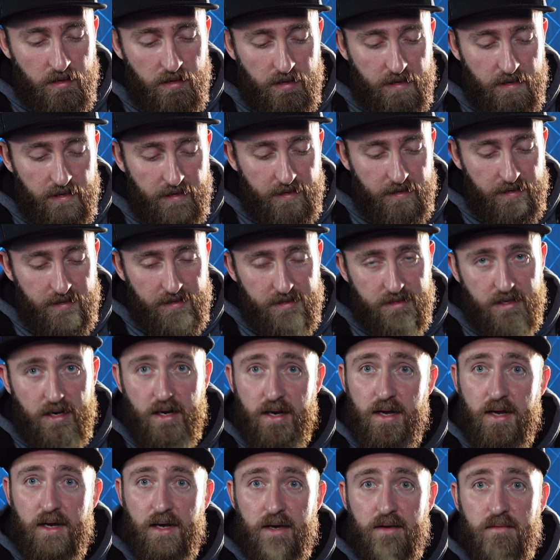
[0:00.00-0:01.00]
and
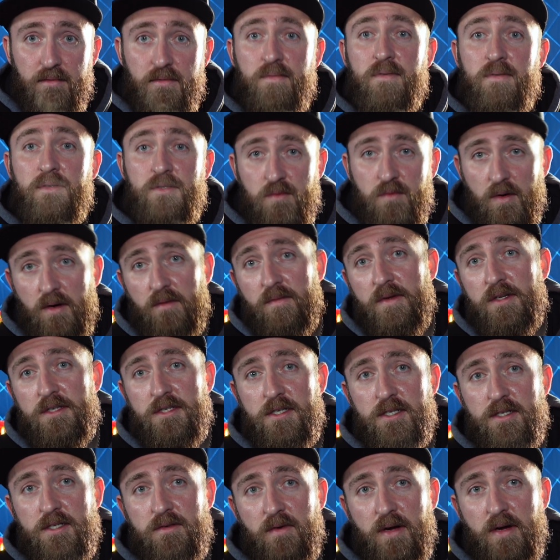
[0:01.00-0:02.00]
I have 12
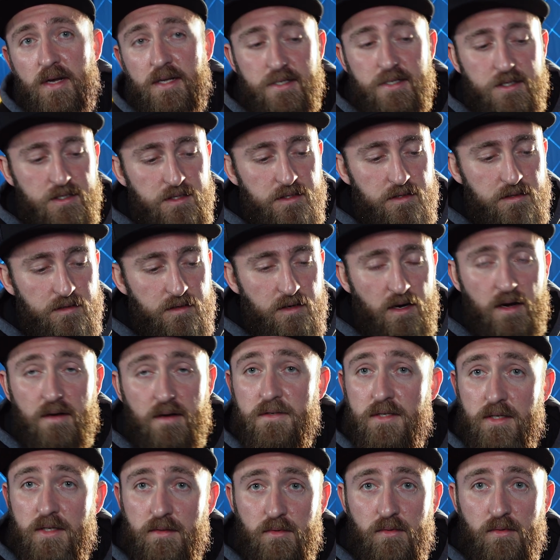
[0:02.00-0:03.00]
inches of ice off
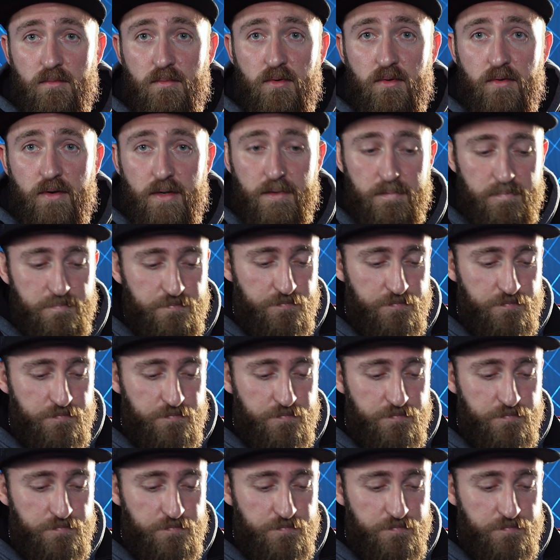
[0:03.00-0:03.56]
Simcoe Point.